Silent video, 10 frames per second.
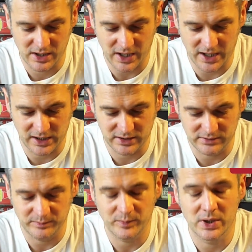L
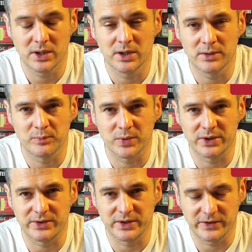
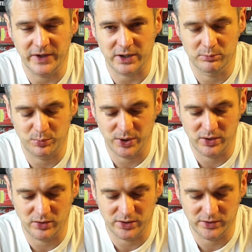is the second
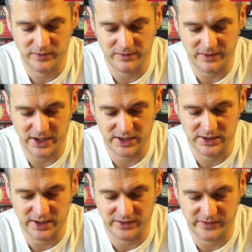pre-order we've added.
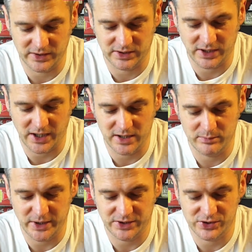That's a tile
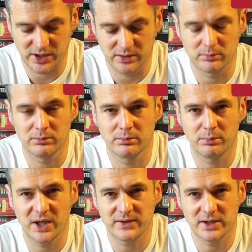matching
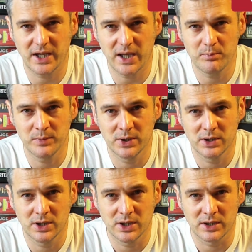puzzle game
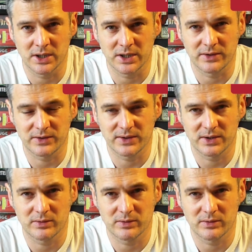that is